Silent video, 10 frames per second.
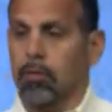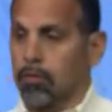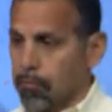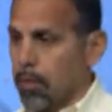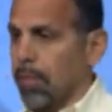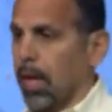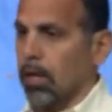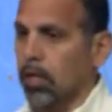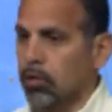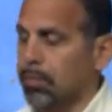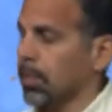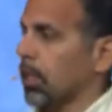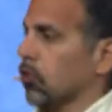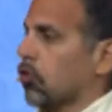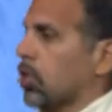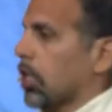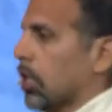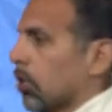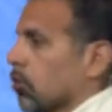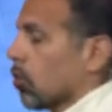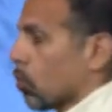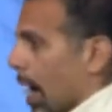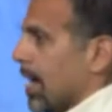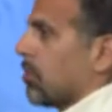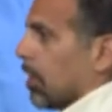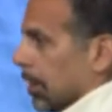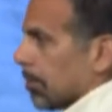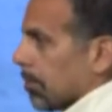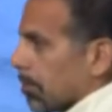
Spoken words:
from that husband that she is raising.